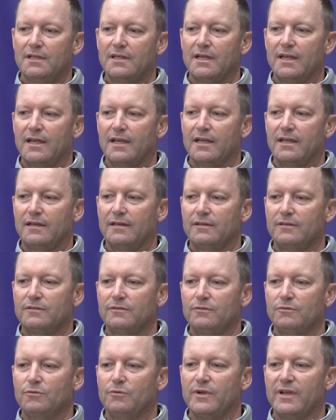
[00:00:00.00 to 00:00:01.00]
And
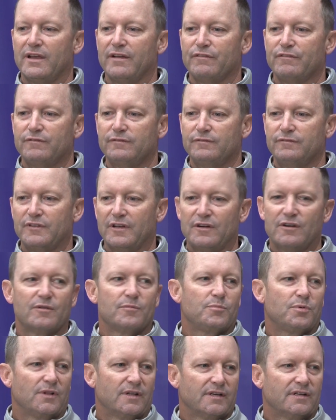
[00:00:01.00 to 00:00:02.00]
we have
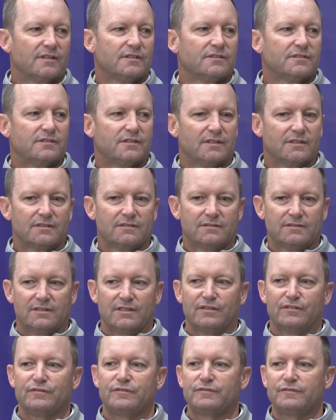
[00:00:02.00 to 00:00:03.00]
veteran players that
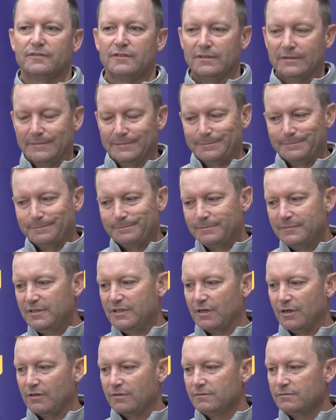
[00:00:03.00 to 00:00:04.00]
have,
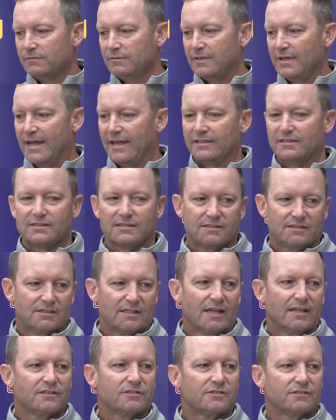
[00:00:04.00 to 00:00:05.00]
you know, had
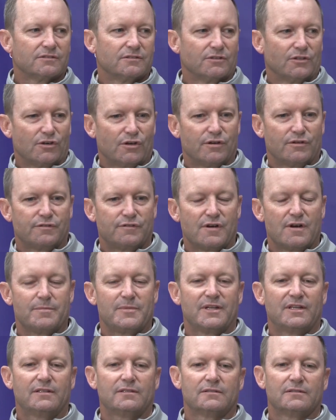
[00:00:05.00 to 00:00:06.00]
success, learned from
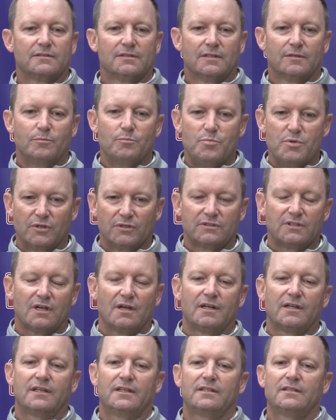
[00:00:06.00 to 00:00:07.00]
it, built
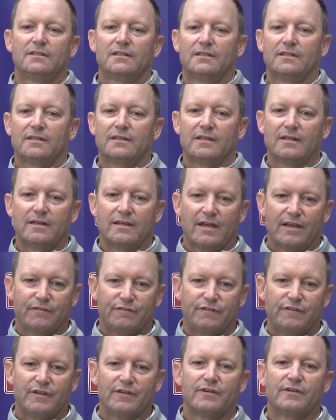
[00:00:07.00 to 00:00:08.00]
on it, had
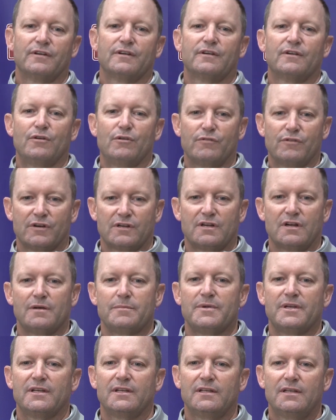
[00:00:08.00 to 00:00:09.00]
failure,
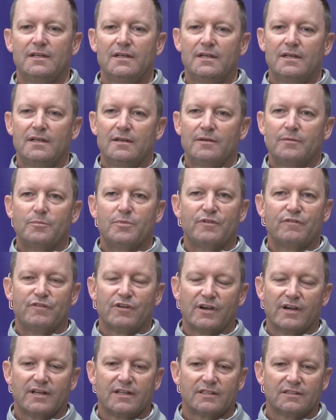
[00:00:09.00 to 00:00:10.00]
overcome it, been
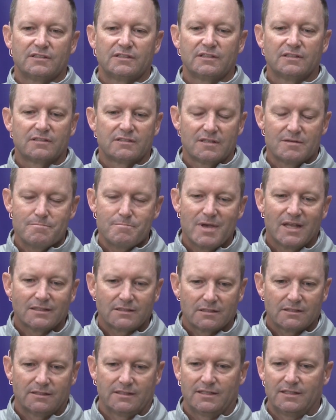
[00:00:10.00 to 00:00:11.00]
very consistent
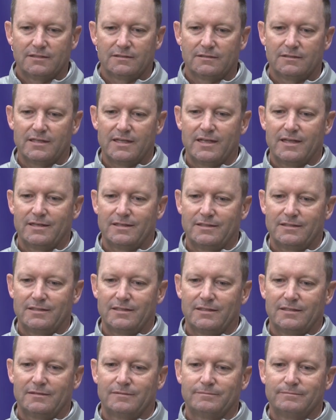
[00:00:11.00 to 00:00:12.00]
mentally.
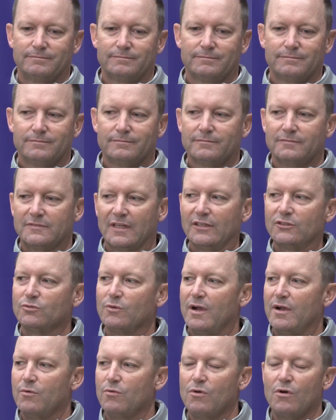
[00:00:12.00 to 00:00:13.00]
And that's
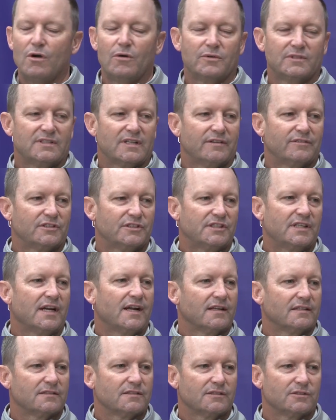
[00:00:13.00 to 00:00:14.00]
why we'll always have a
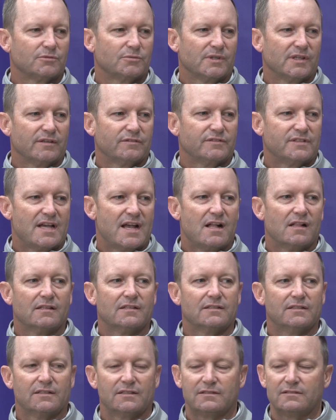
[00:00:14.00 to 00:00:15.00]
chance, as we have
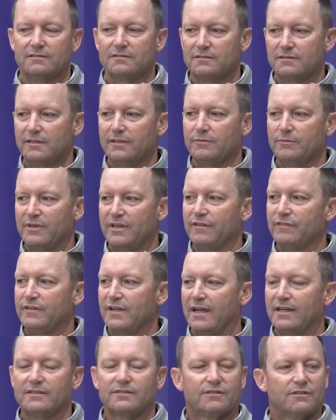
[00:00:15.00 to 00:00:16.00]
talent and we have
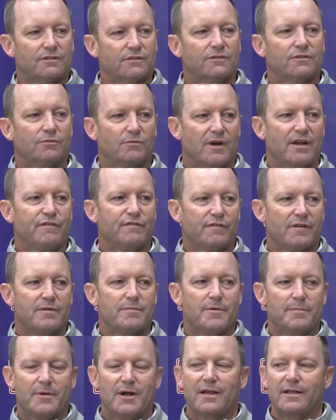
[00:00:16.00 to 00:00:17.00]
guys that are in the right
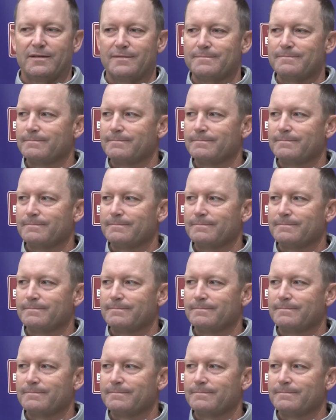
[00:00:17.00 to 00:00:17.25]
frame of mind.